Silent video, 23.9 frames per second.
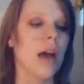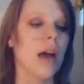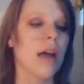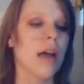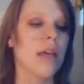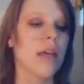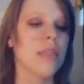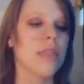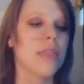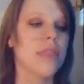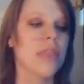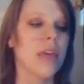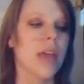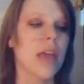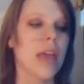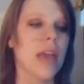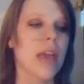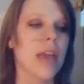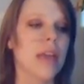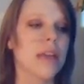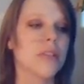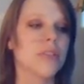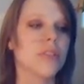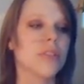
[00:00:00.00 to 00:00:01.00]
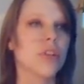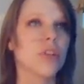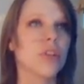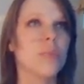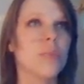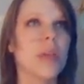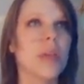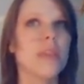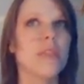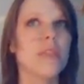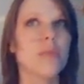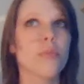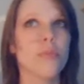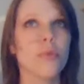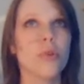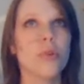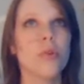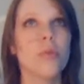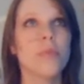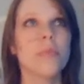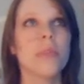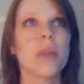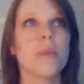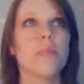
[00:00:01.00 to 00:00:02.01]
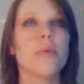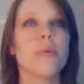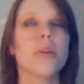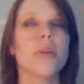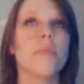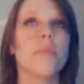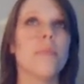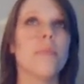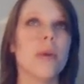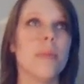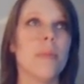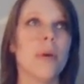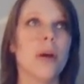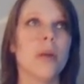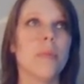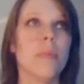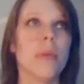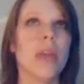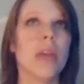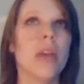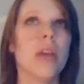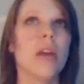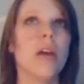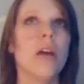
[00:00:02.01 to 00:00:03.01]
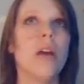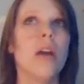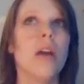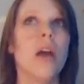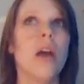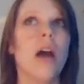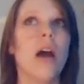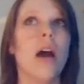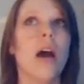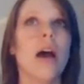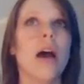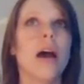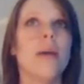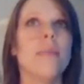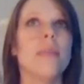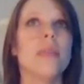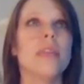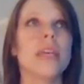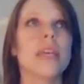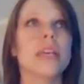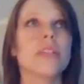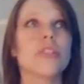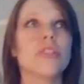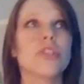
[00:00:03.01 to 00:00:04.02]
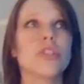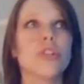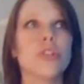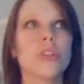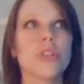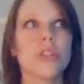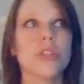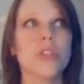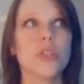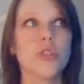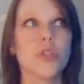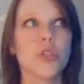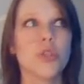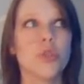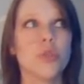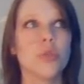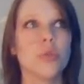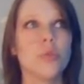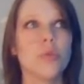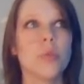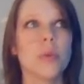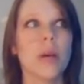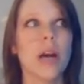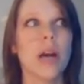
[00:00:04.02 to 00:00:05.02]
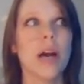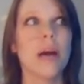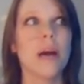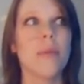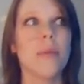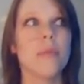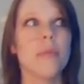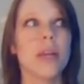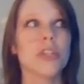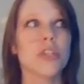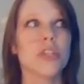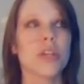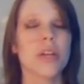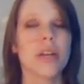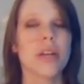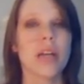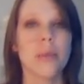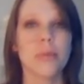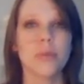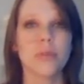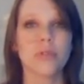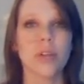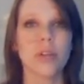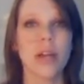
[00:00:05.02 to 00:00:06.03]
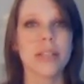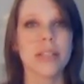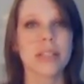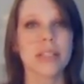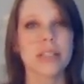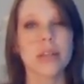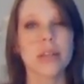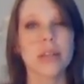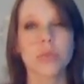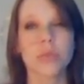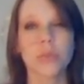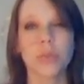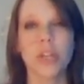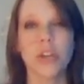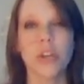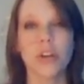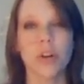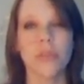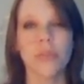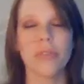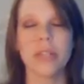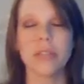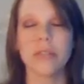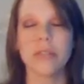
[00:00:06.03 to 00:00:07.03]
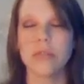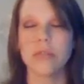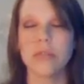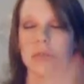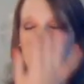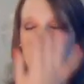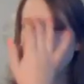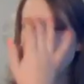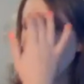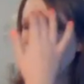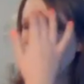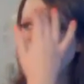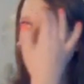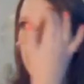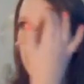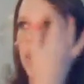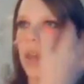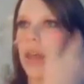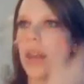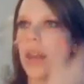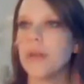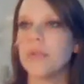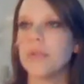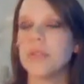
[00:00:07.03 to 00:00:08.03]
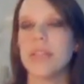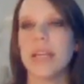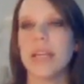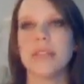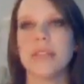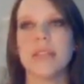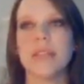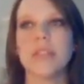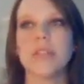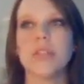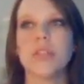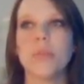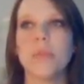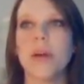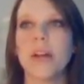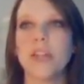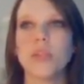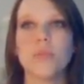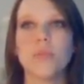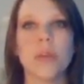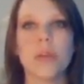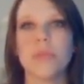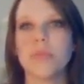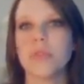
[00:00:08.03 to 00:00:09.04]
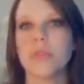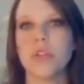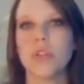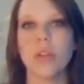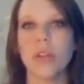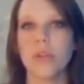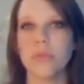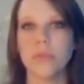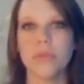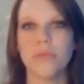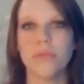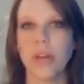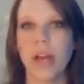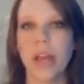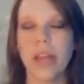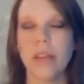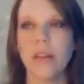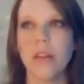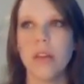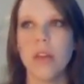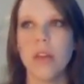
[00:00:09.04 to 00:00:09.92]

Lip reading: They took me in the room, they put a bib on me, they inserted the tube. It took a couple tries because I was really nervous, and I was tensing too much, but it was fine.